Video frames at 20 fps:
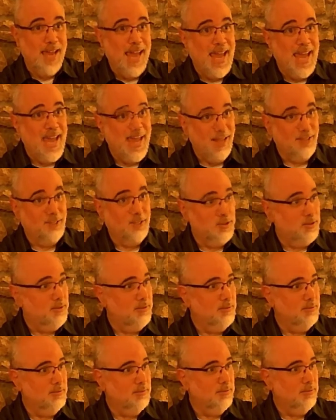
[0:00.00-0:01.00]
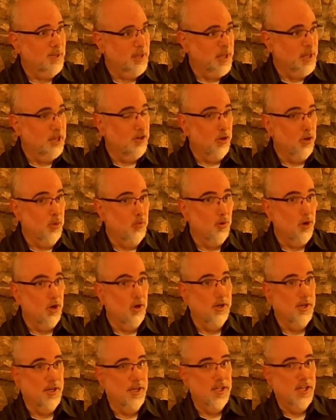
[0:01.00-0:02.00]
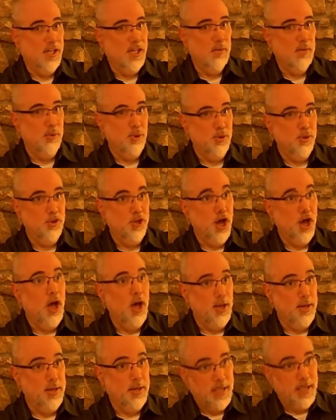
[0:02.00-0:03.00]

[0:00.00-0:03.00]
hands. The literal word in the Hebrew, yod.